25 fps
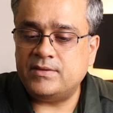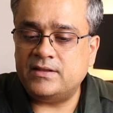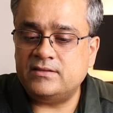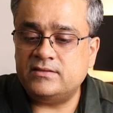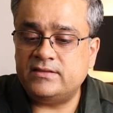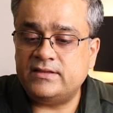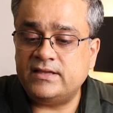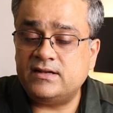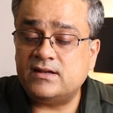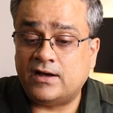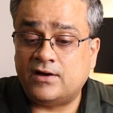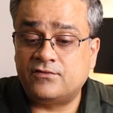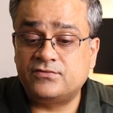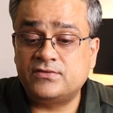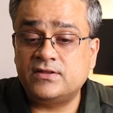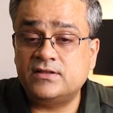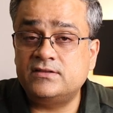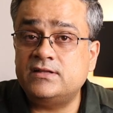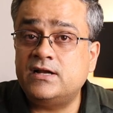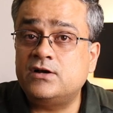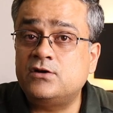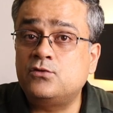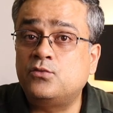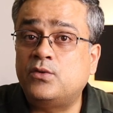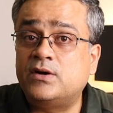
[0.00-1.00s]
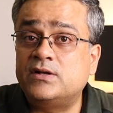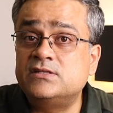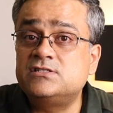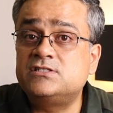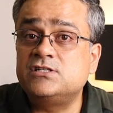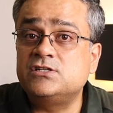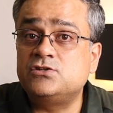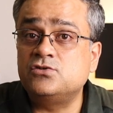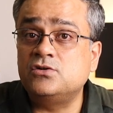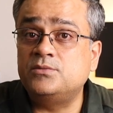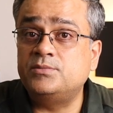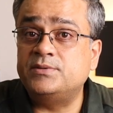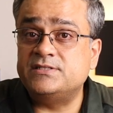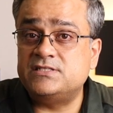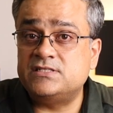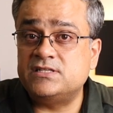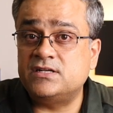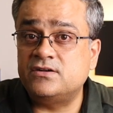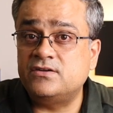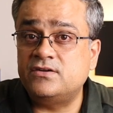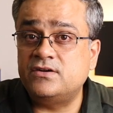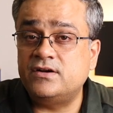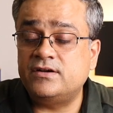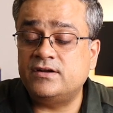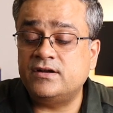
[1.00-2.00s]
And then after that, once it will be
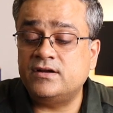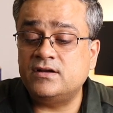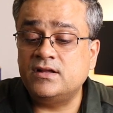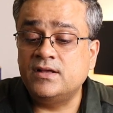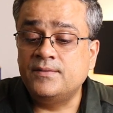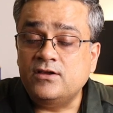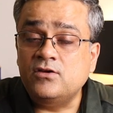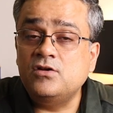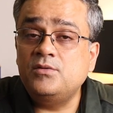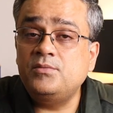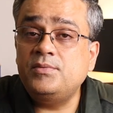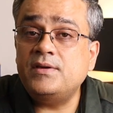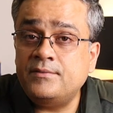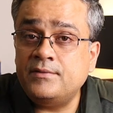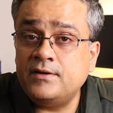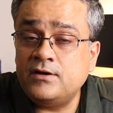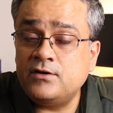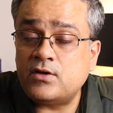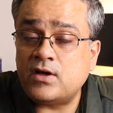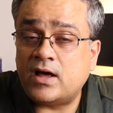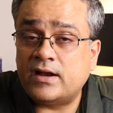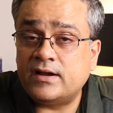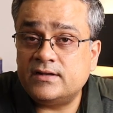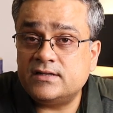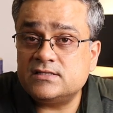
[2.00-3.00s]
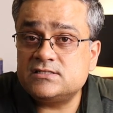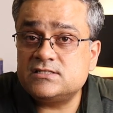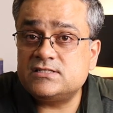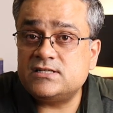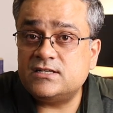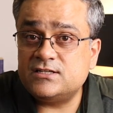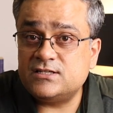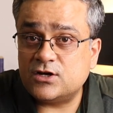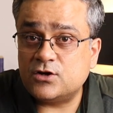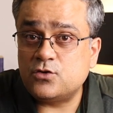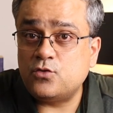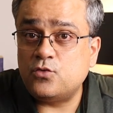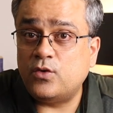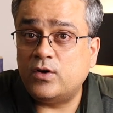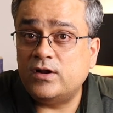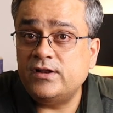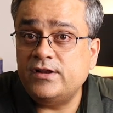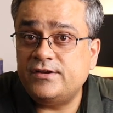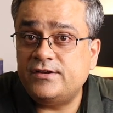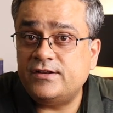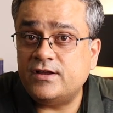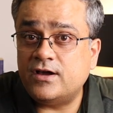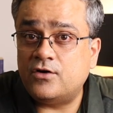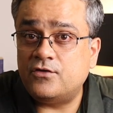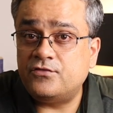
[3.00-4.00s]
generated, you'll be able to understand the
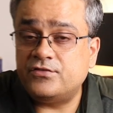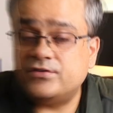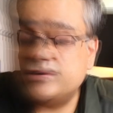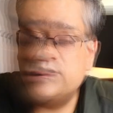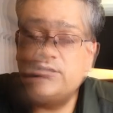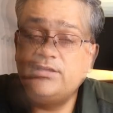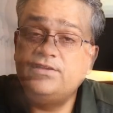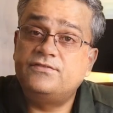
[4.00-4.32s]
quality of it.